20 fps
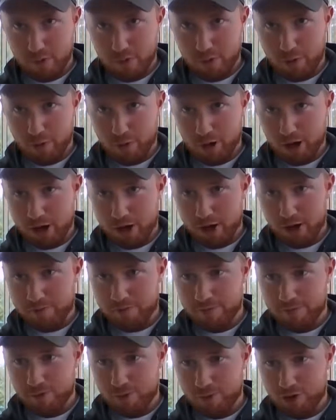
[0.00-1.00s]
Florida
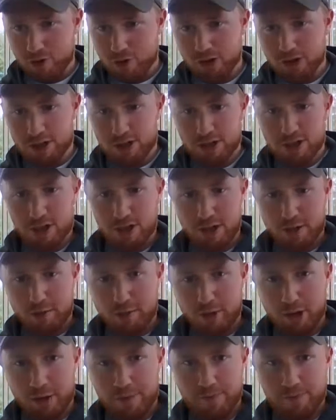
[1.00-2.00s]
doing his thing,
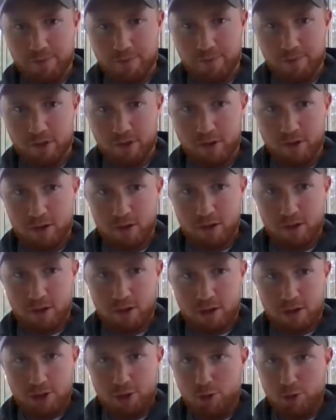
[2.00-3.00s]
but
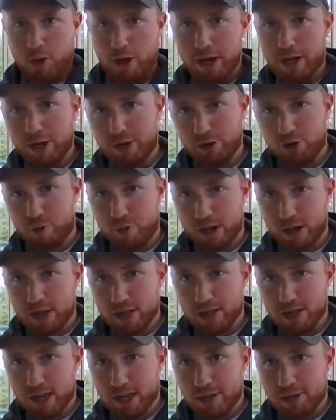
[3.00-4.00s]
way too
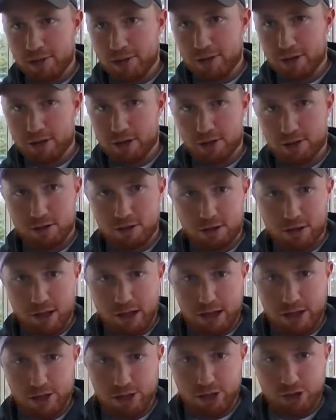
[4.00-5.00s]
many scantily
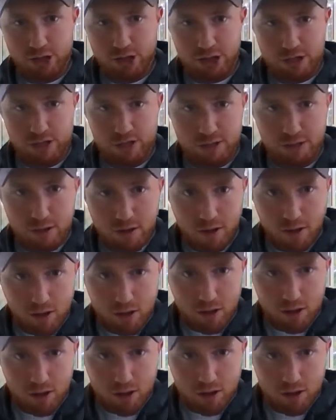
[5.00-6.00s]
clad chicks
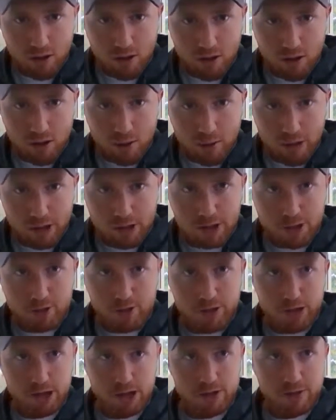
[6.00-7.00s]
on my
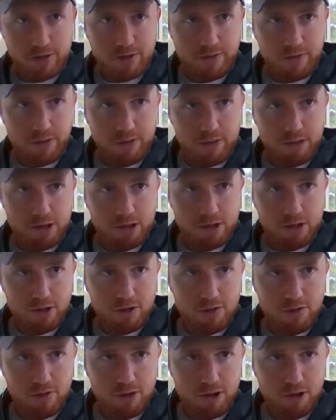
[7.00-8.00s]
screen to focus
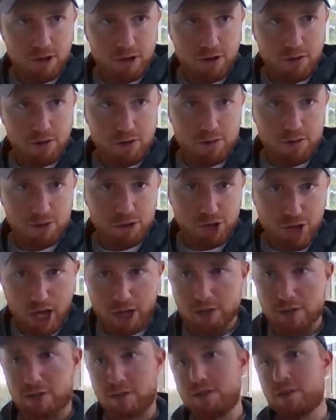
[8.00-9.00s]
on the video.
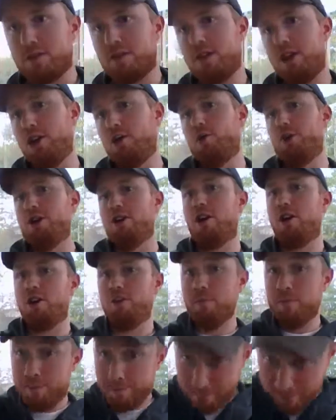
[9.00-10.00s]
Gents, here we
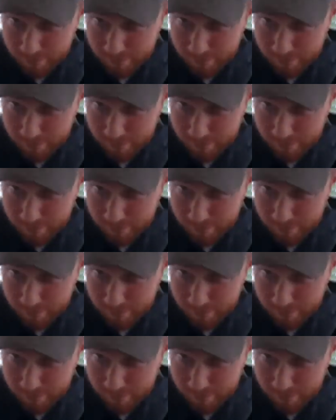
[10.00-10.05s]
go.